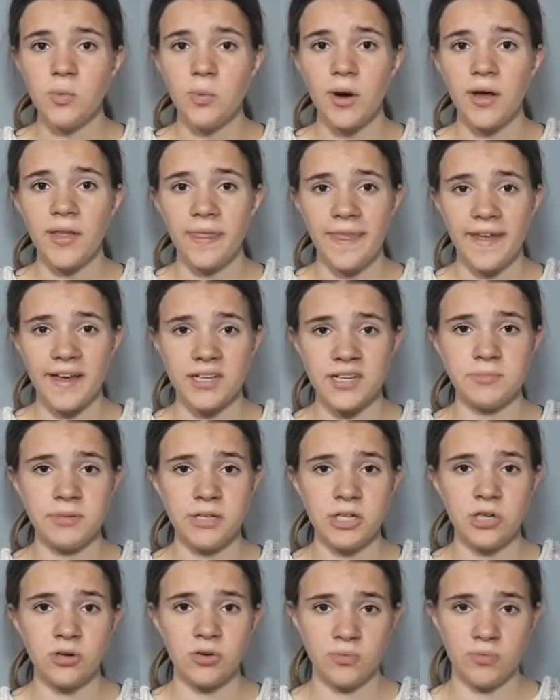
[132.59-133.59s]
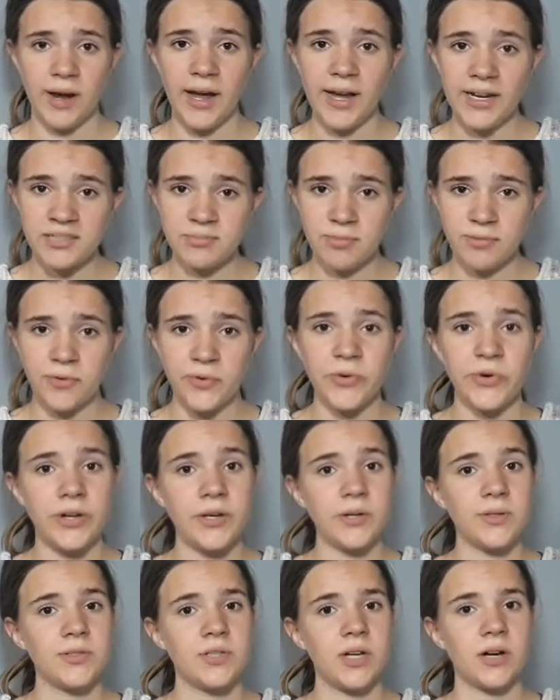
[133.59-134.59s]
You want that to be correct before
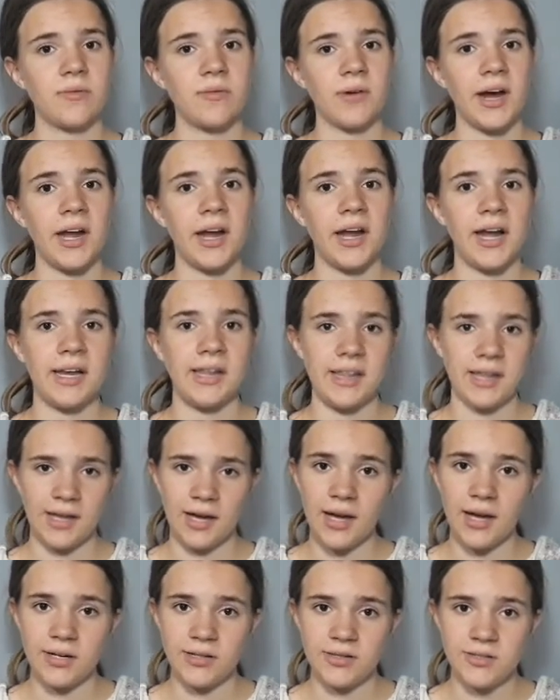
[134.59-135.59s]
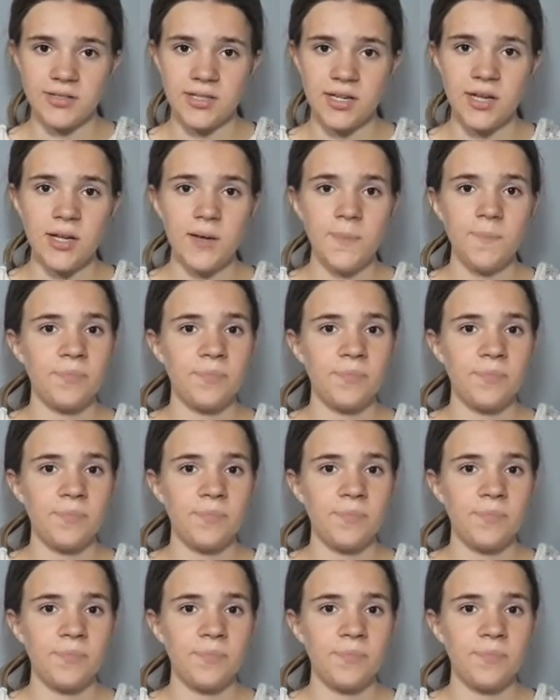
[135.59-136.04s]
you start writing anything else.